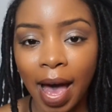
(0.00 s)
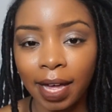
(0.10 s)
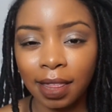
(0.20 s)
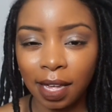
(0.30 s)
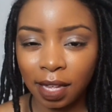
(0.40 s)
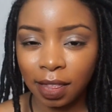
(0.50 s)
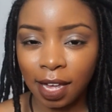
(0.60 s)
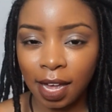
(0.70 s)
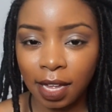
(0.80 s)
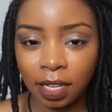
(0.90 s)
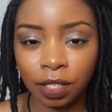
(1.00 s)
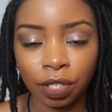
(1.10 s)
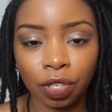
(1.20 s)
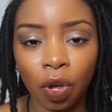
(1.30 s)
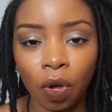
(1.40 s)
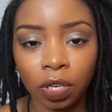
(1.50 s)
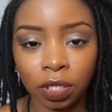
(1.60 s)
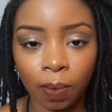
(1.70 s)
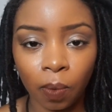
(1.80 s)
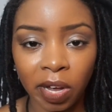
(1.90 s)
I think that this is an
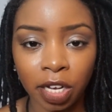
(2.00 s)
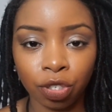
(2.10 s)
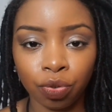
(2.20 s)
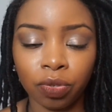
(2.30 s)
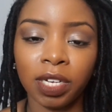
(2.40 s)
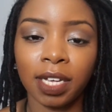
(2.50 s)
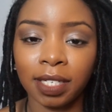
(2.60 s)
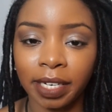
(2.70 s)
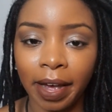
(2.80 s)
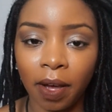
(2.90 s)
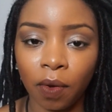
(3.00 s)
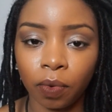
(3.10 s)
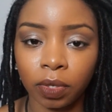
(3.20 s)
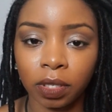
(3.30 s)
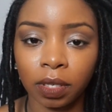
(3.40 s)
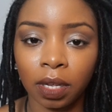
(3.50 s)
awesome way to test out